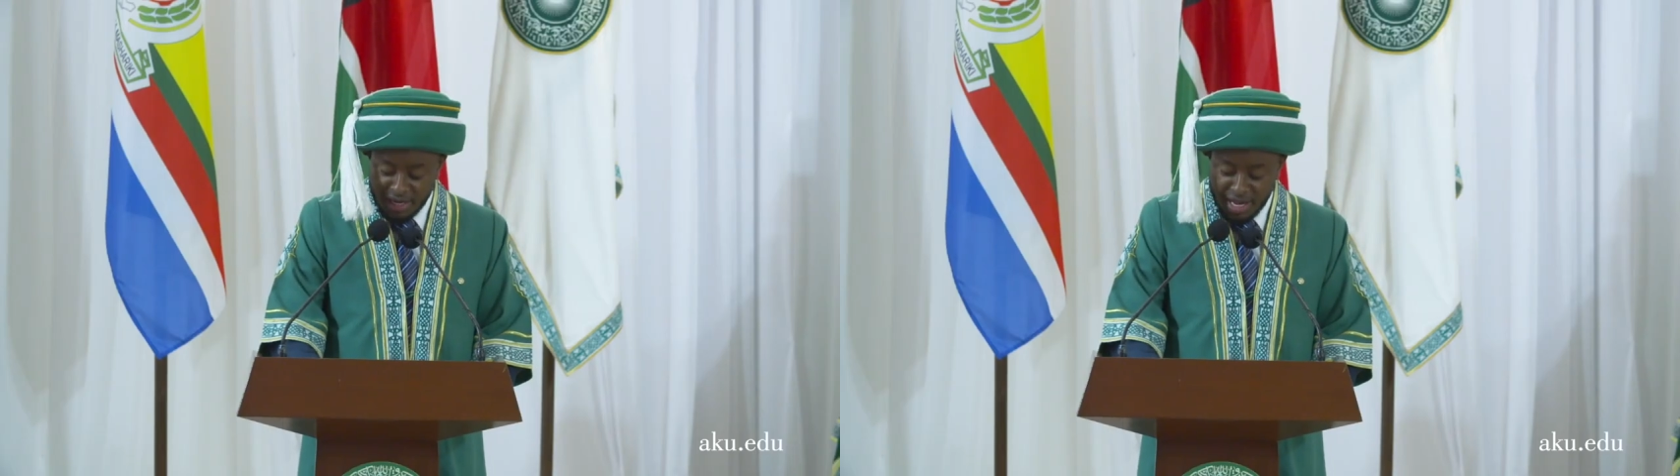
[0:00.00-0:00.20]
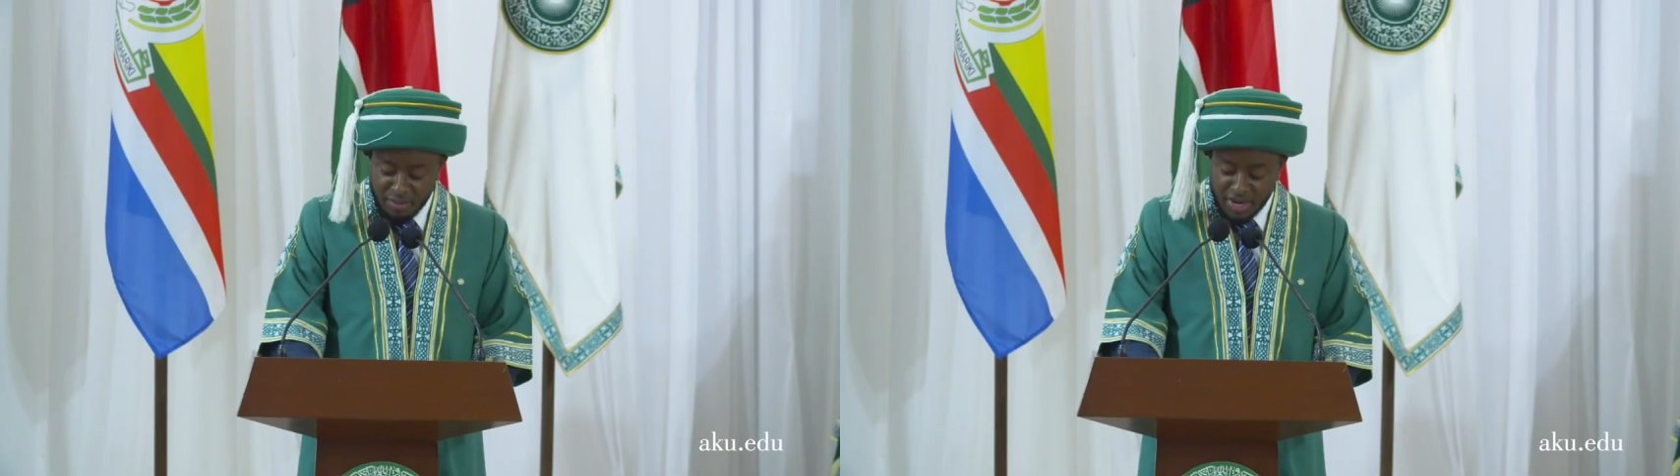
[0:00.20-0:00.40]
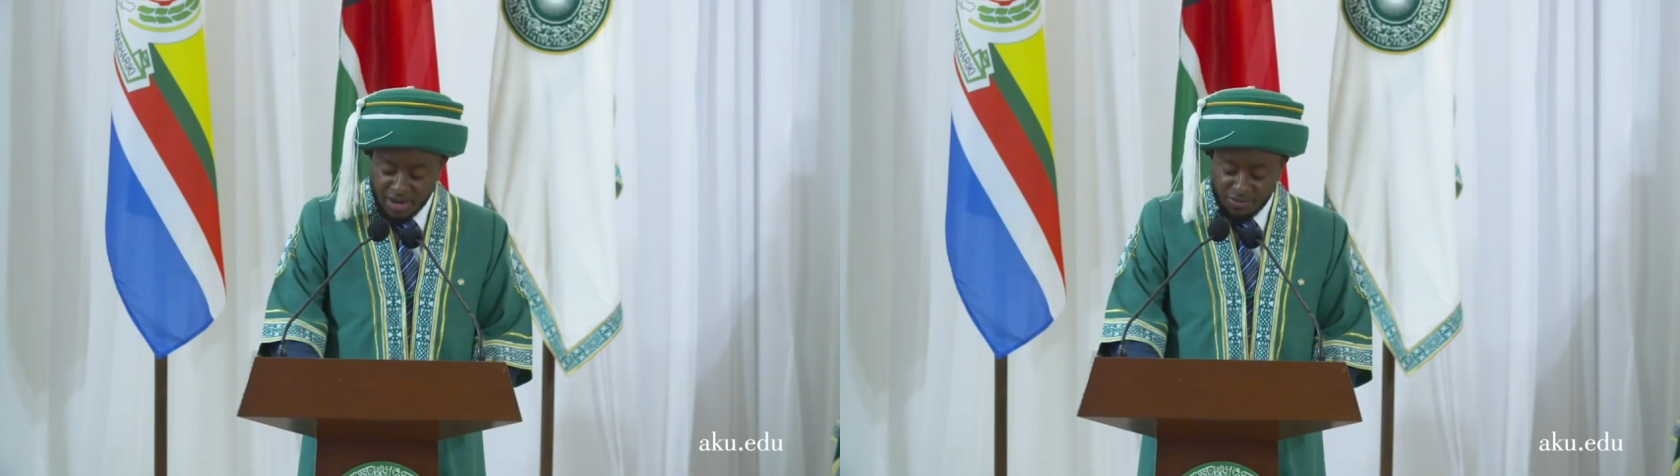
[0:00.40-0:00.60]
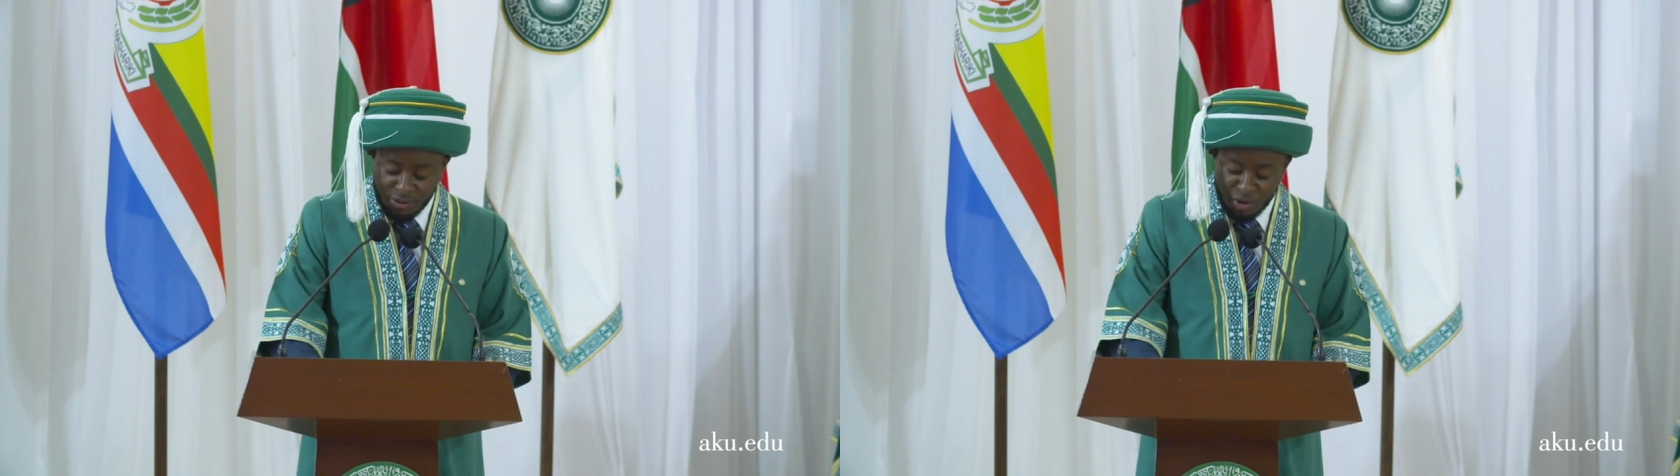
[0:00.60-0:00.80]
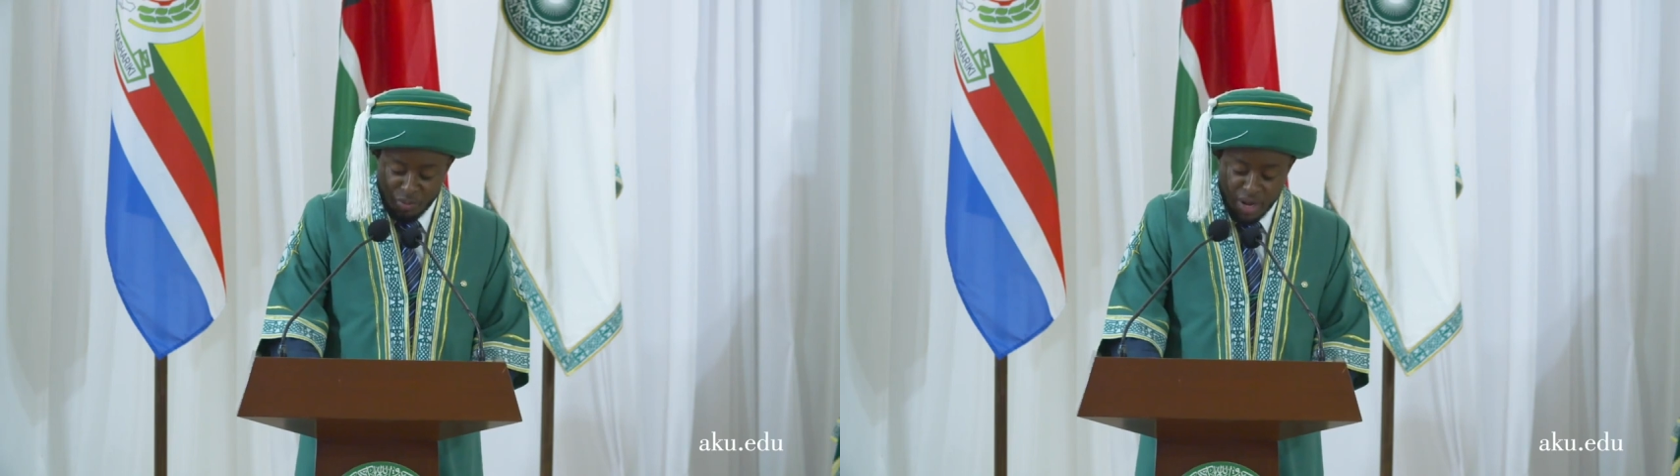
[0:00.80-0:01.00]
and make a
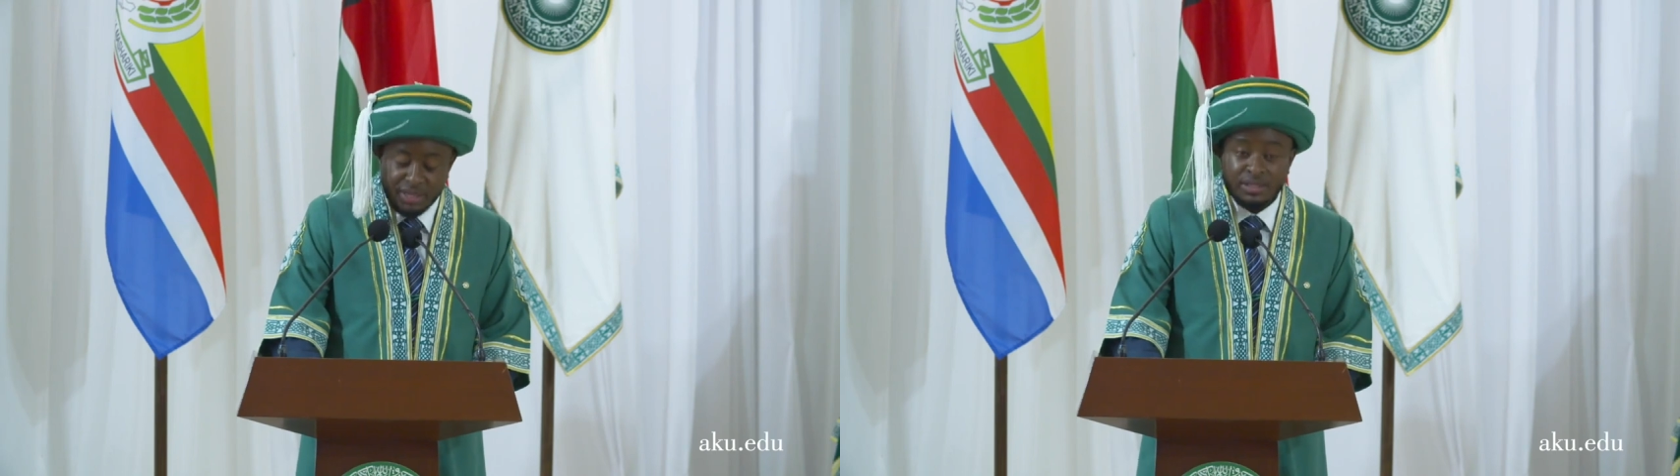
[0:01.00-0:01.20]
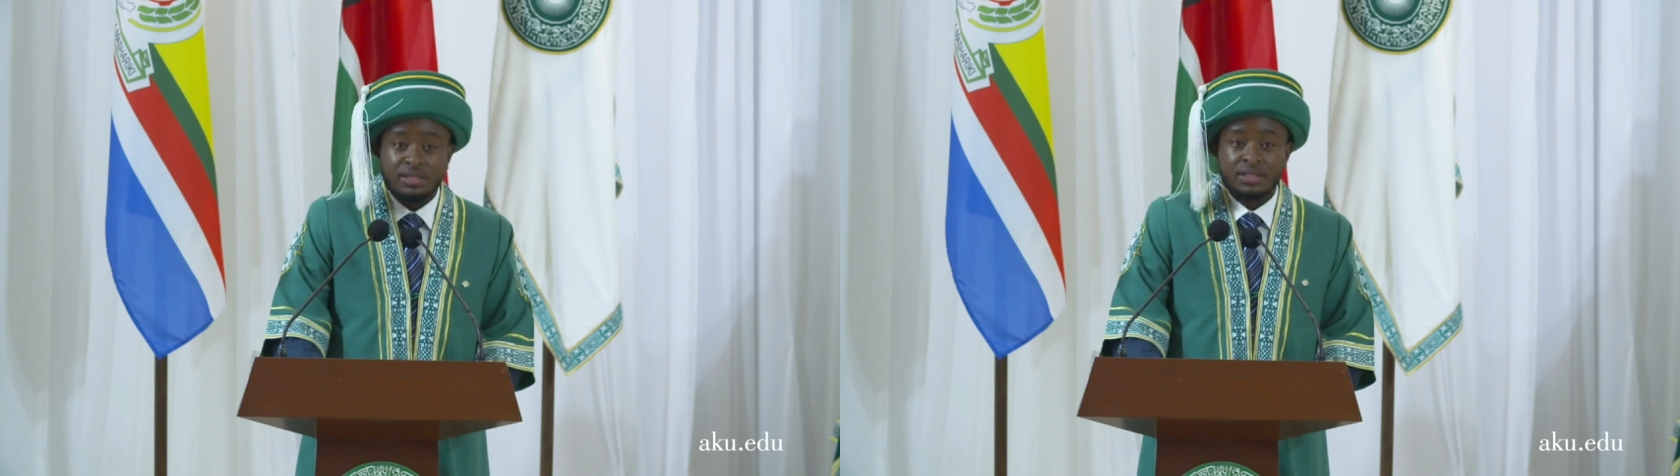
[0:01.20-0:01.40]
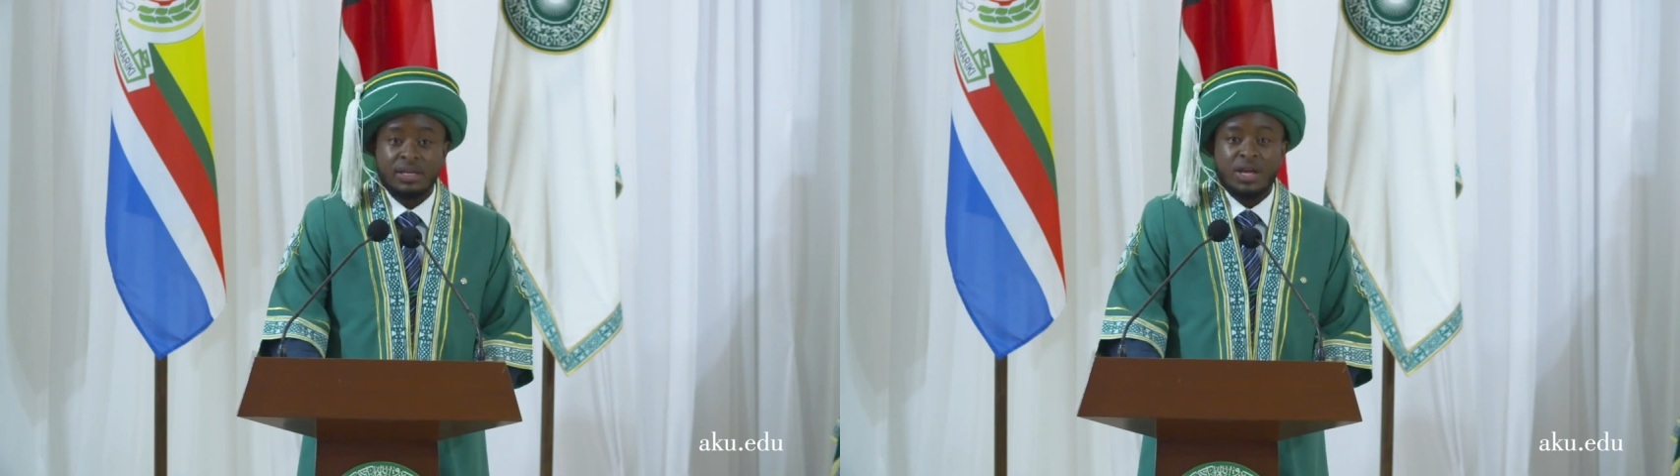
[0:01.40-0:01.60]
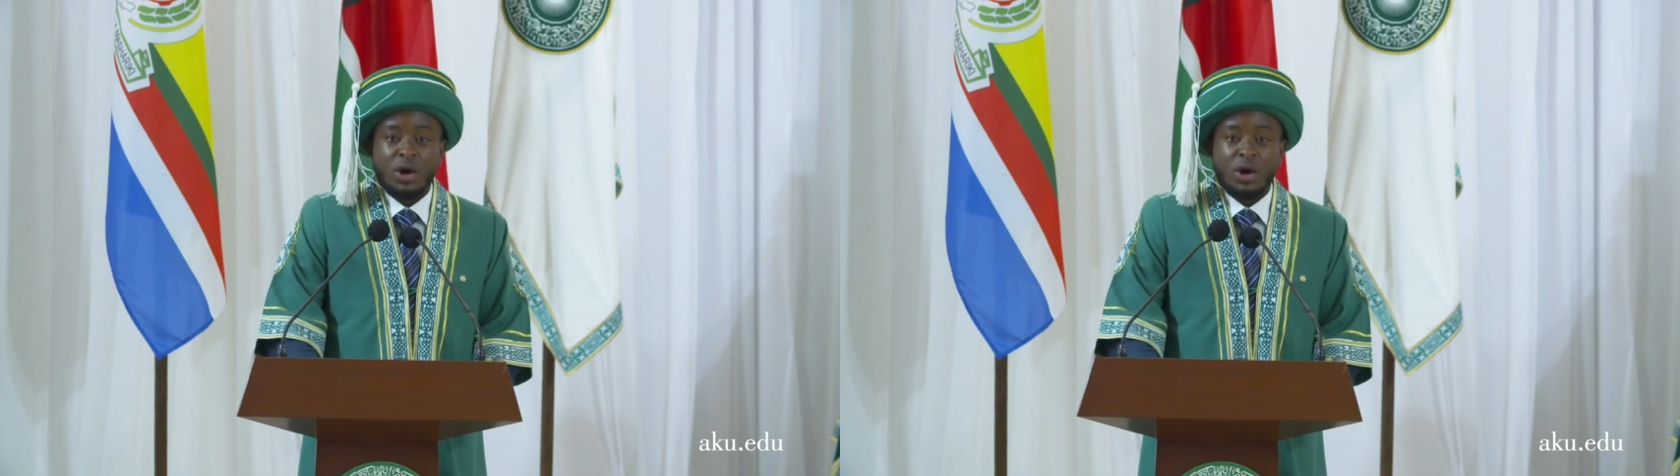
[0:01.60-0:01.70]
few remarks